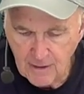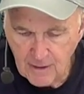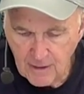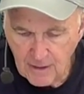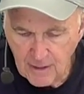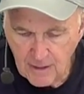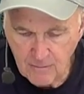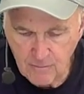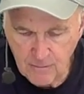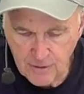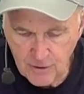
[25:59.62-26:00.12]

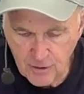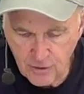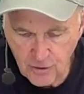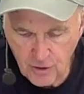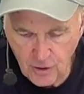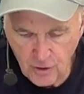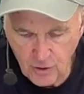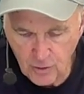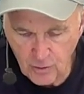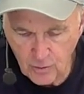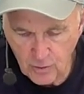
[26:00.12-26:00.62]
And what you
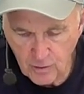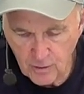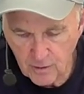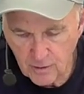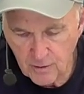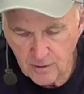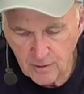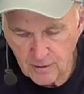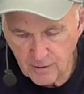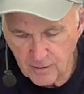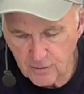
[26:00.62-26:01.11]
do
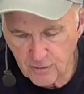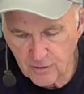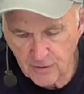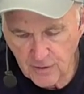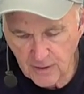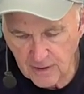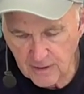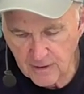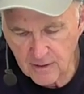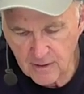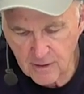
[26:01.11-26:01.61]
is you
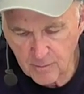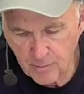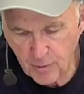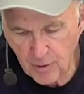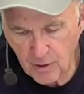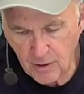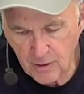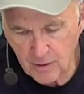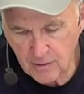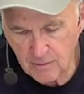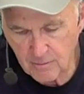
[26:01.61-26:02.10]
take this
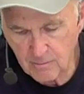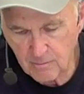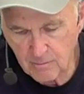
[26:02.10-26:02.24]
apart